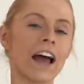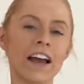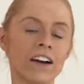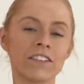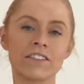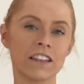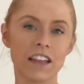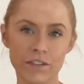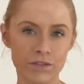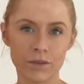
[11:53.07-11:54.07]
I honestly
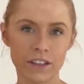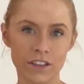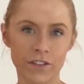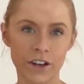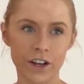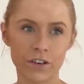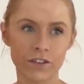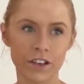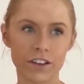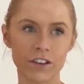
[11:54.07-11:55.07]
love doing these
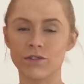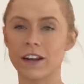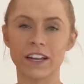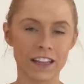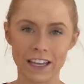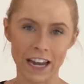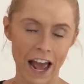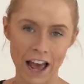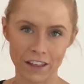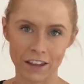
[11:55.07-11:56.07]
videos, like the training like an
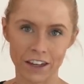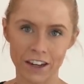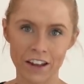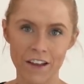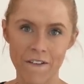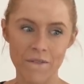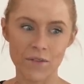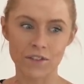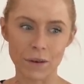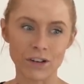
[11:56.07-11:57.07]
athlete
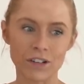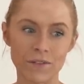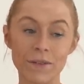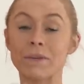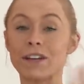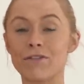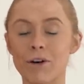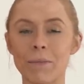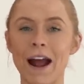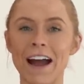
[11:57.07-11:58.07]
especially being a
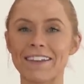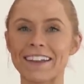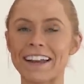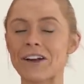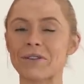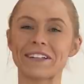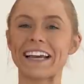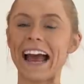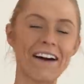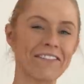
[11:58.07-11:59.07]
former athlete, I don't really
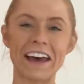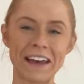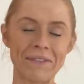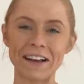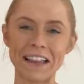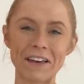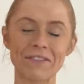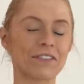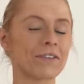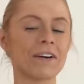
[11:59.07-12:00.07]
have that in my life.
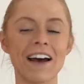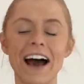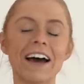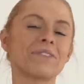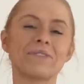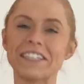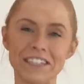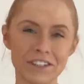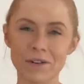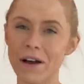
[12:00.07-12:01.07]
So I don't
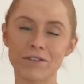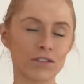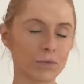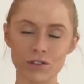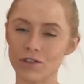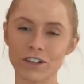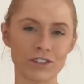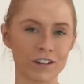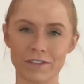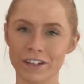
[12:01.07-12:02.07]
need to have super
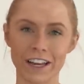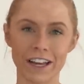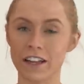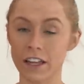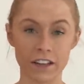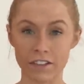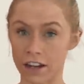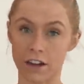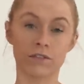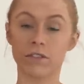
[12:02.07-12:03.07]
structured every day. Like I
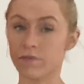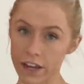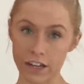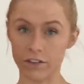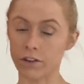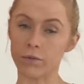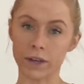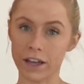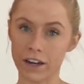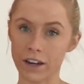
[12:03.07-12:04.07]
said, I was in Vegas all
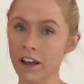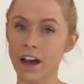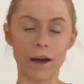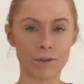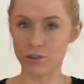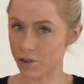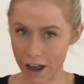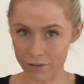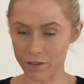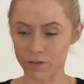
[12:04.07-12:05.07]
weekend. I've
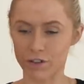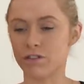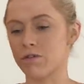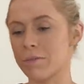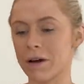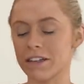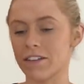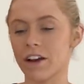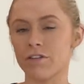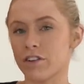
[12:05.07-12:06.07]
traveling for three months,
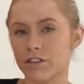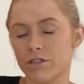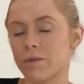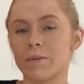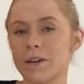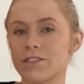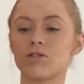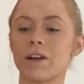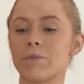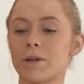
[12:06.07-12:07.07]
uh, for three weeks
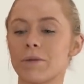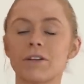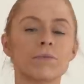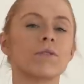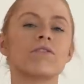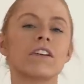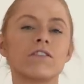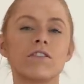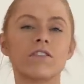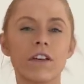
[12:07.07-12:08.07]
straight, pretty much. But it was
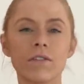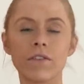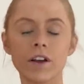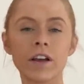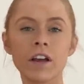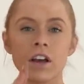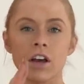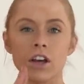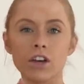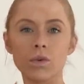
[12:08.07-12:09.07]
nice to just have a very
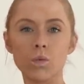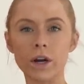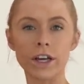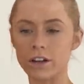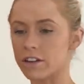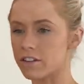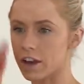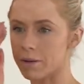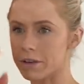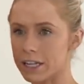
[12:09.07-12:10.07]
work out at this
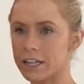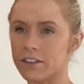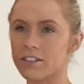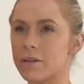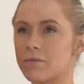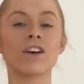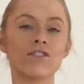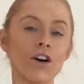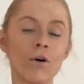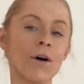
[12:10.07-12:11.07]
time, eat at this time.
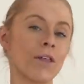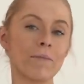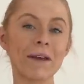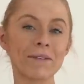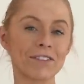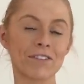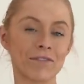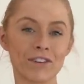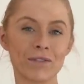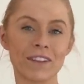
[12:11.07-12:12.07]
So the main reason
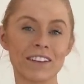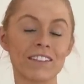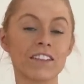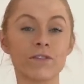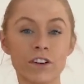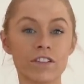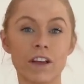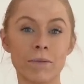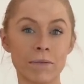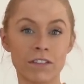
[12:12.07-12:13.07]
for doing this is
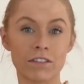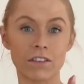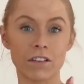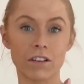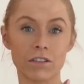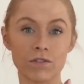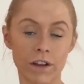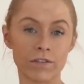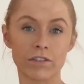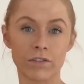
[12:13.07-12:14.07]
first, I miss
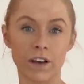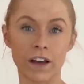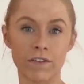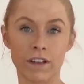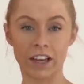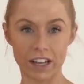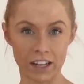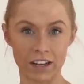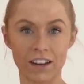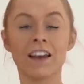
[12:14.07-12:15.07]
Drive to Survive.
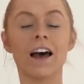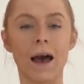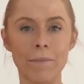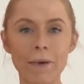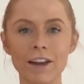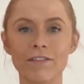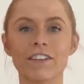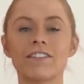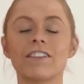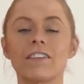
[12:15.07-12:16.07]
Second, I'm
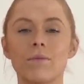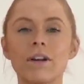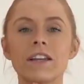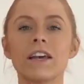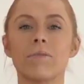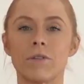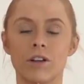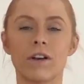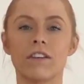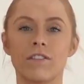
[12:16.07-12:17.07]
manifesting that one day I bring
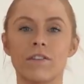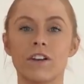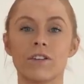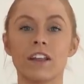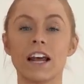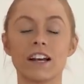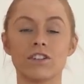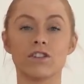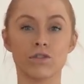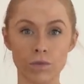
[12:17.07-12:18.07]
you guys the video that I
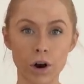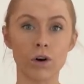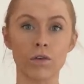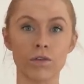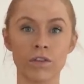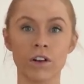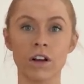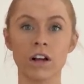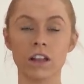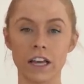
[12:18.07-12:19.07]
actually drove
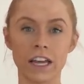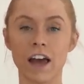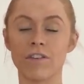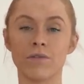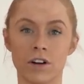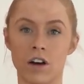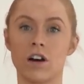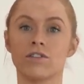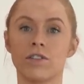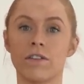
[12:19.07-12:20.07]
like an F1
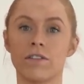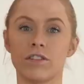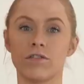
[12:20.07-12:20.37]
car driver.